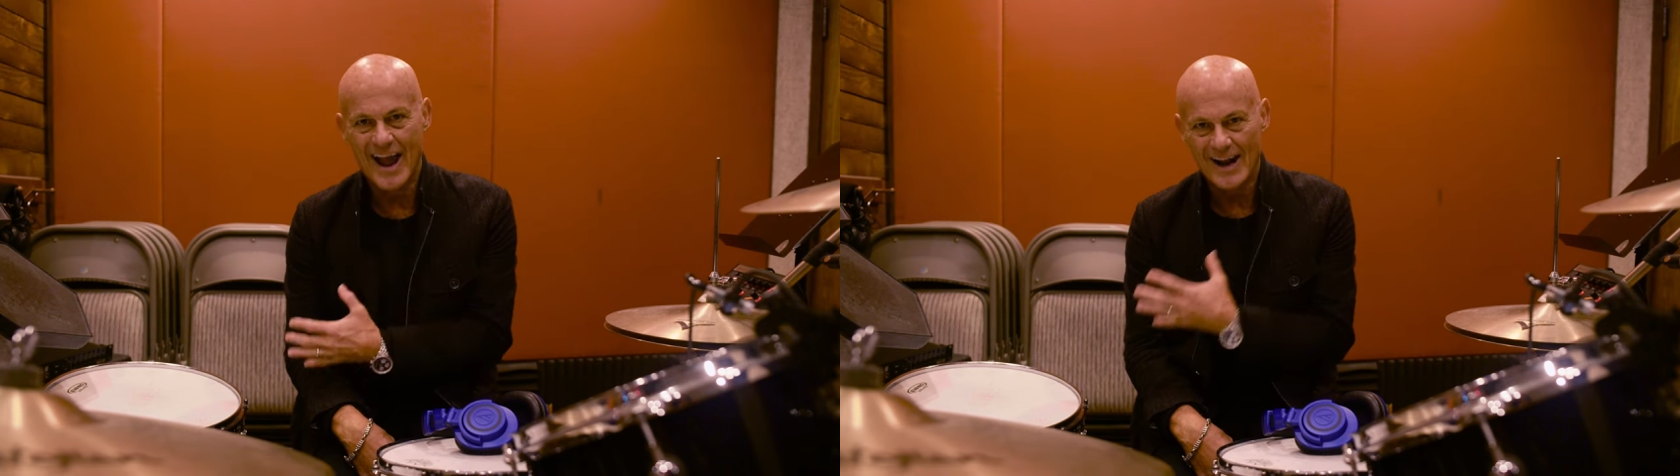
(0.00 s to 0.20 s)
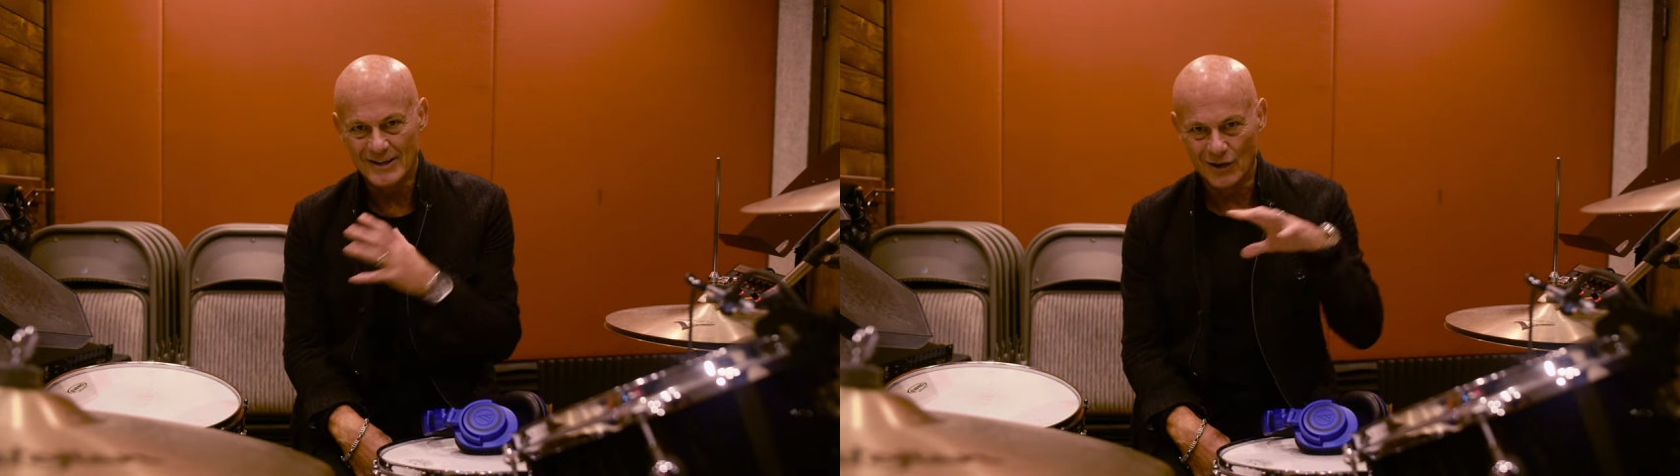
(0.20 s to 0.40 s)

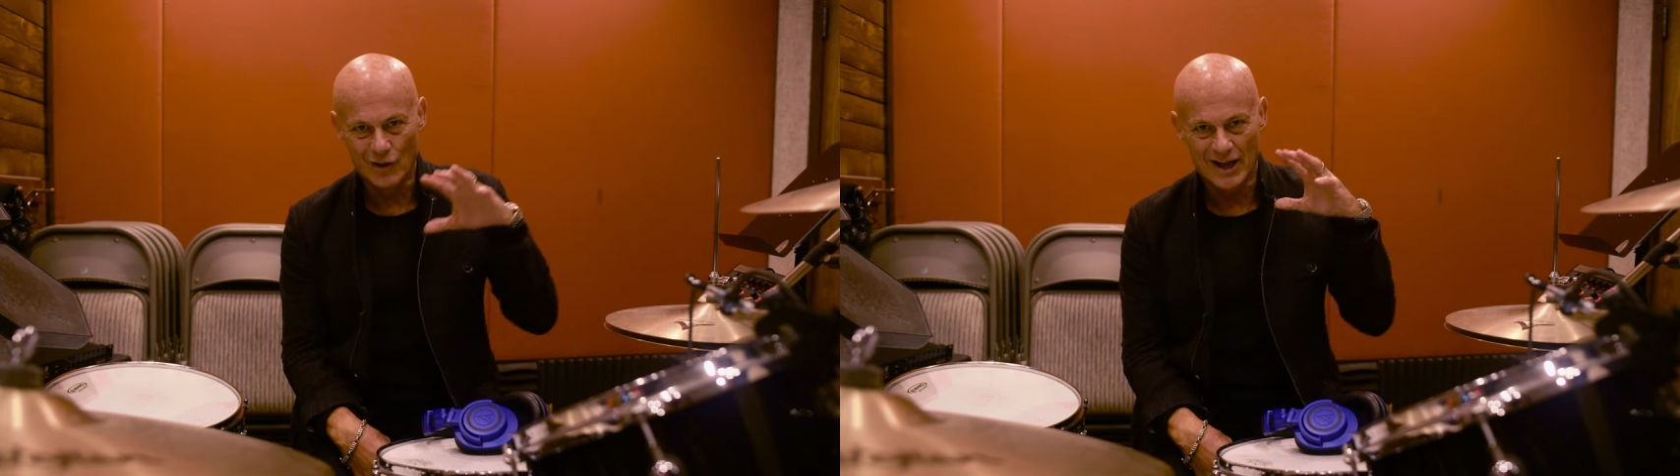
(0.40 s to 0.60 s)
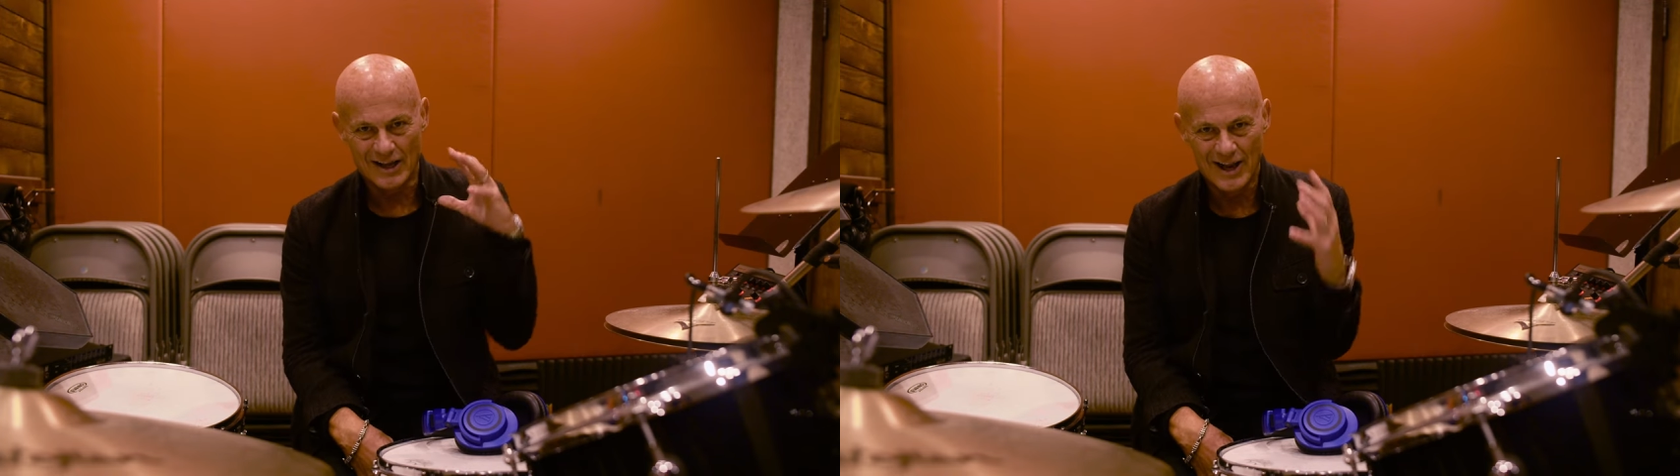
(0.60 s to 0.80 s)
acting
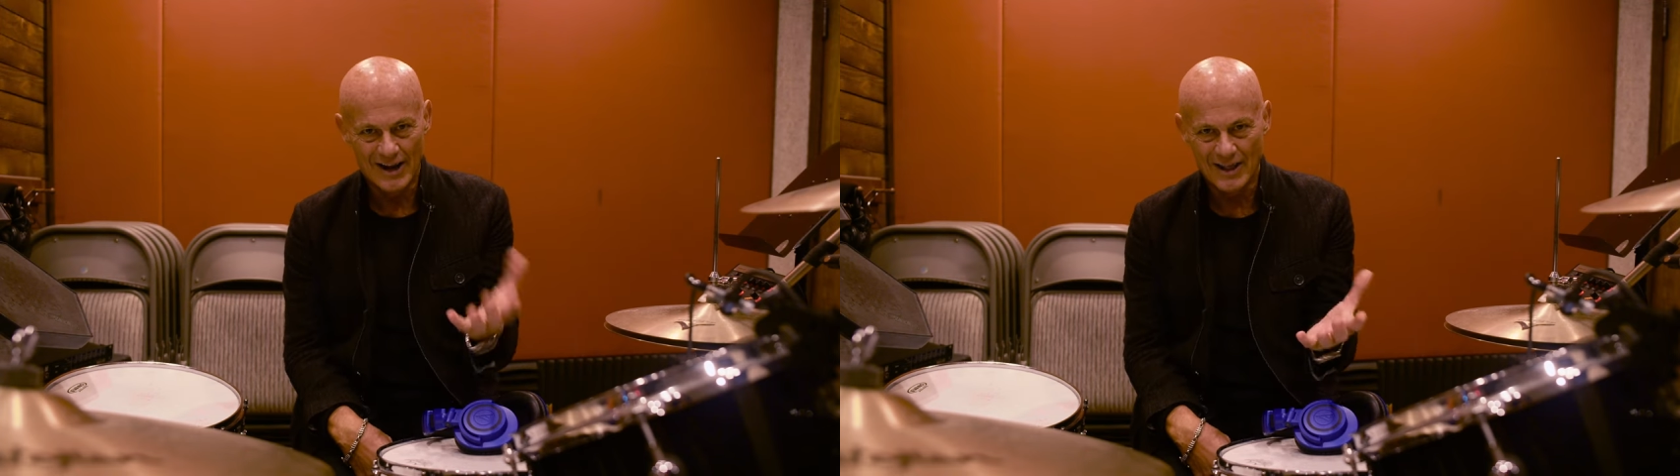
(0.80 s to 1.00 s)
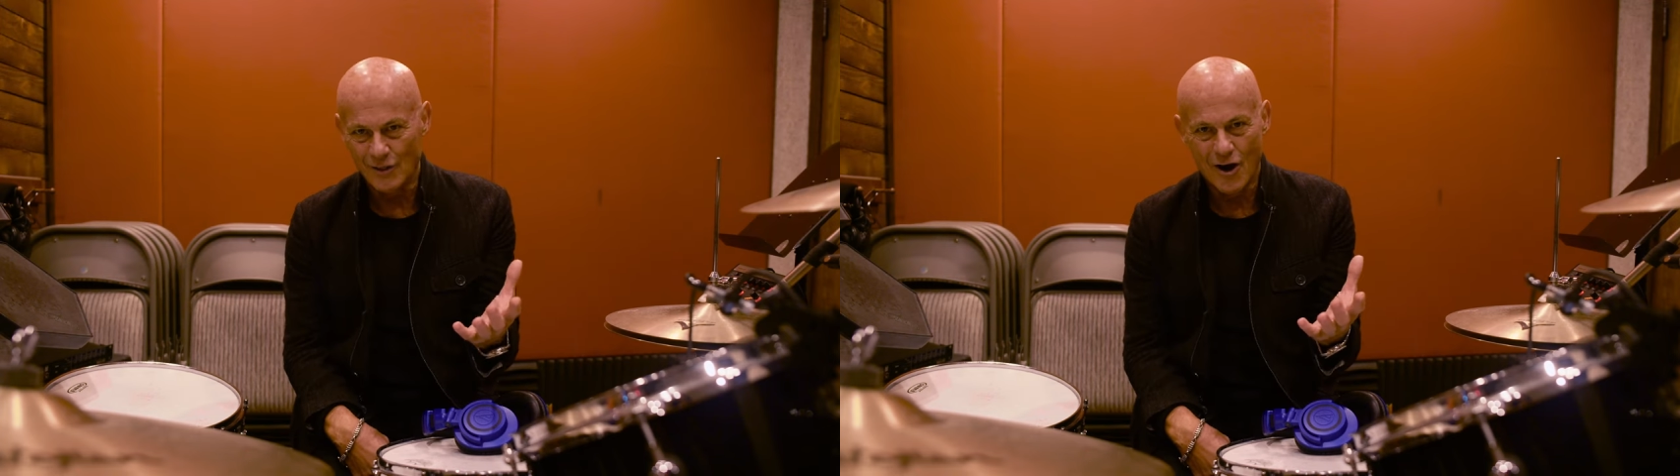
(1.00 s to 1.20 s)
like
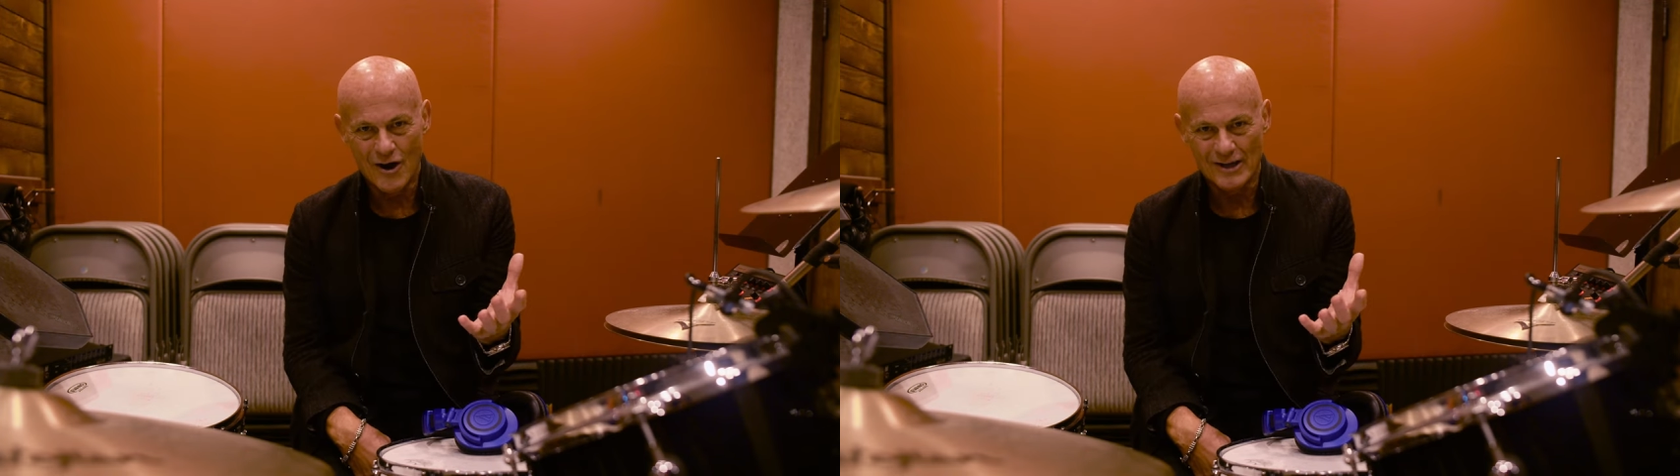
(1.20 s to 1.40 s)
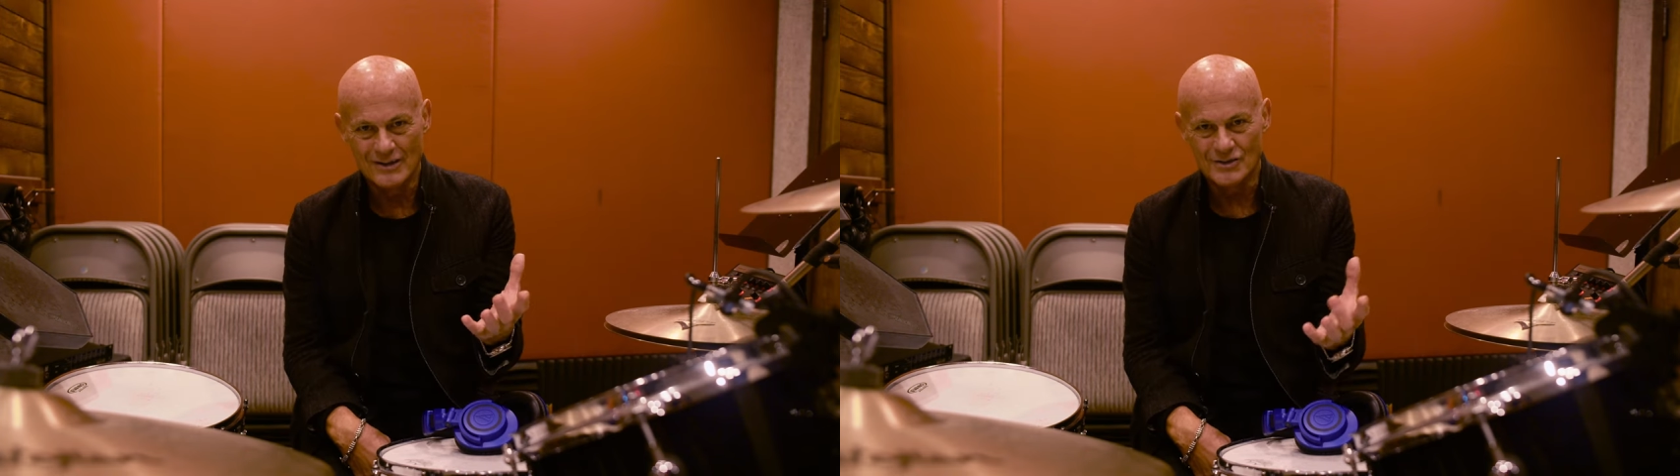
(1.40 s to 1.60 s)
Kenny
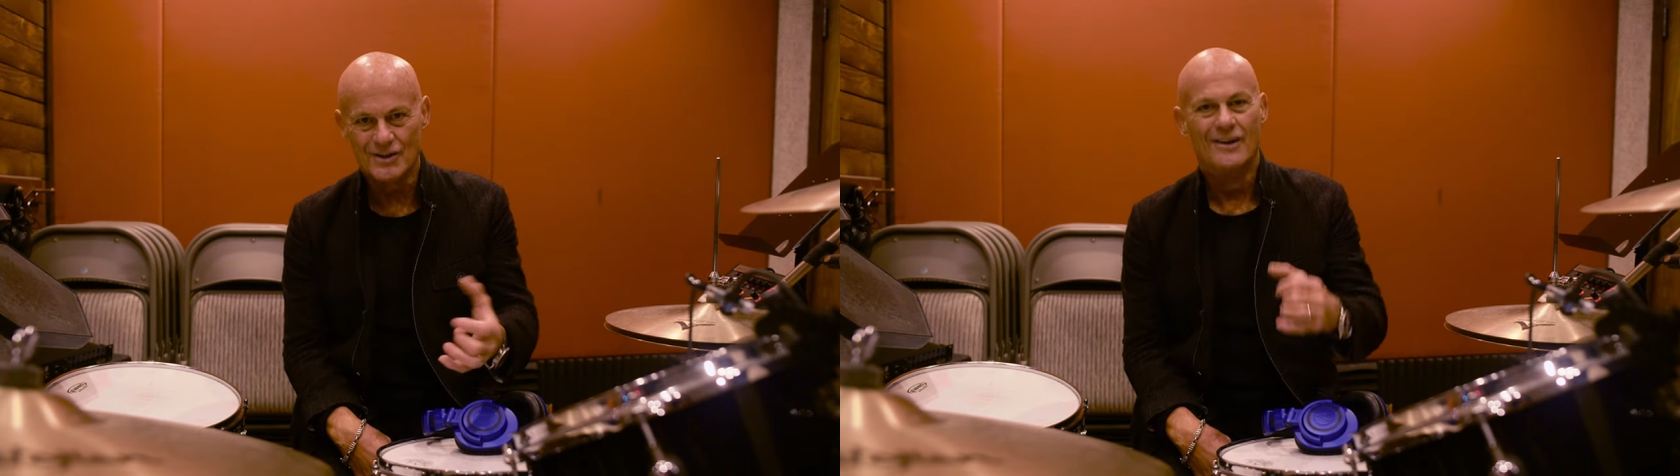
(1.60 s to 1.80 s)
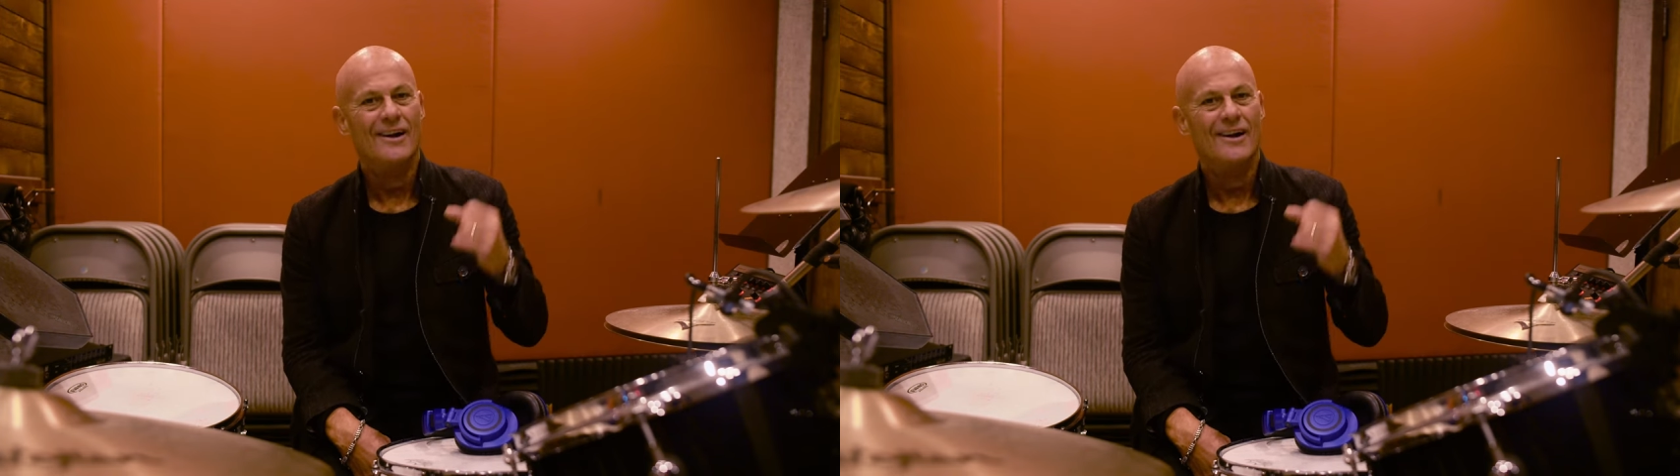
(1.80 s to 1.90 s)
Loggins